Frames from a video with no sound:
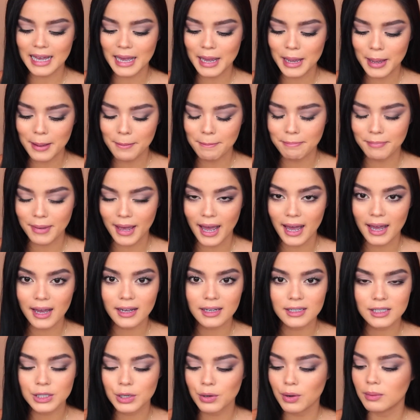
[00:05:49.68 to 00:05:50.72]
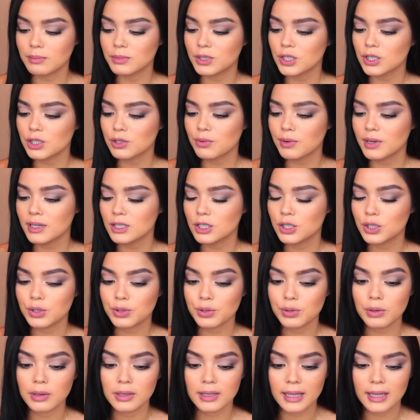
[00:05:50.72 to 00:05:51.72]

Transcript: I am back. So I'm just going to